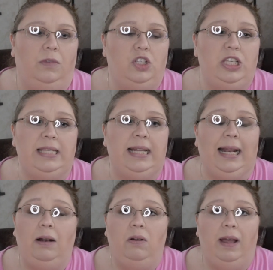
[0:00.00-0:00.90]
she said, I
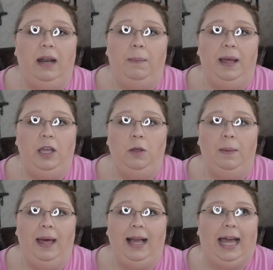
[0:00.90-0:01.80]
don't know how to pay you
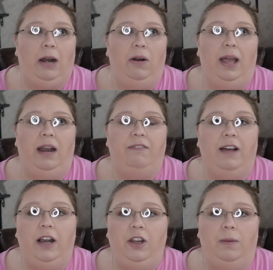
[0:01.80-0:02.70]
back. I don't know how to
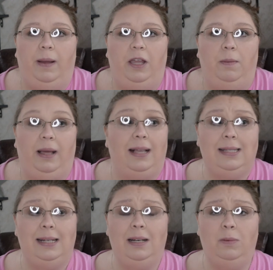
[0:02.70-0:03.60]
find you to pay you back. I
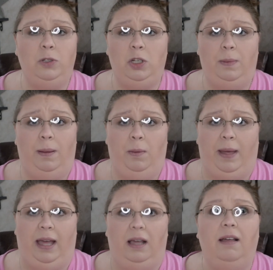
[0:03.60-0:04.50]
said, I don't want you to pay me
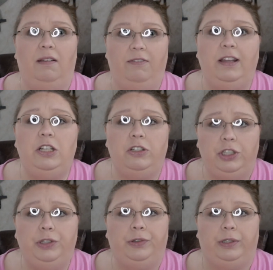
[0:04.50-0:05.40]
back. Feed your
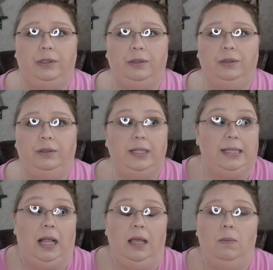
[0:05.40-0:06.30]
children. That's
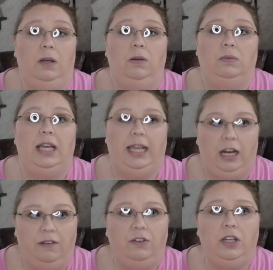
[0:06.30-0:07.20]
all I want. Take
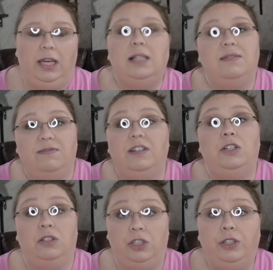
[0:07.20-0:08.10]
care of your kids and
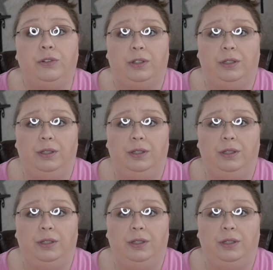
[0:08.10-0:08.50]
feed your children.